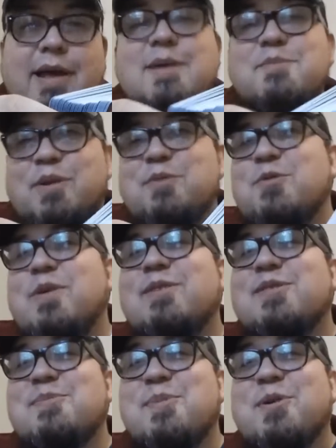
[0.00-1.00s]
But if you want to
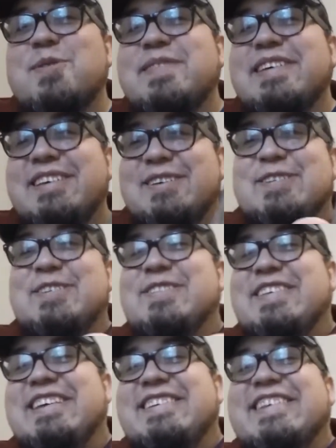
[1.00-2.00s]
support me, you'll
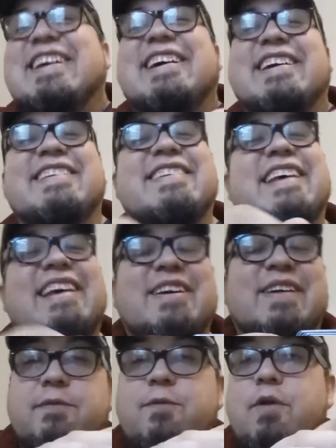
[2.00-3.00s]
use these cards.
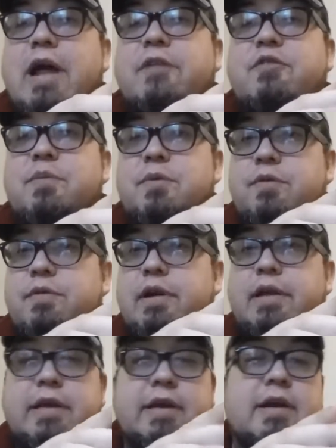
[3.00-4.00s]
The 4 attributes are
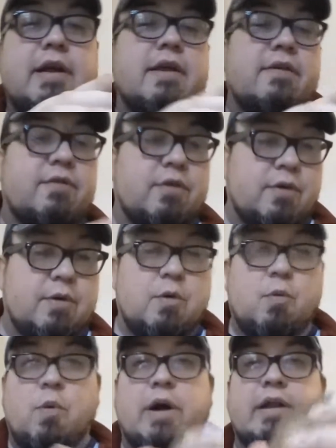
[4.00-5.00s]
here. So
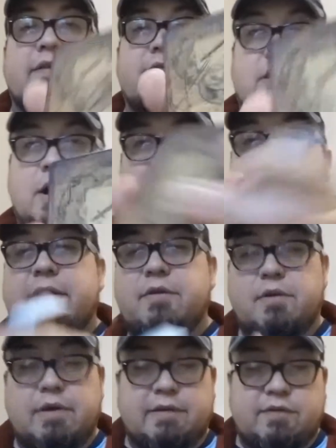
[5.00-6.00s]
one is combat, you
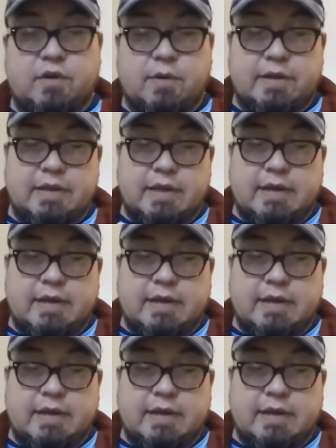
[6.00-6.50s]
already saw it.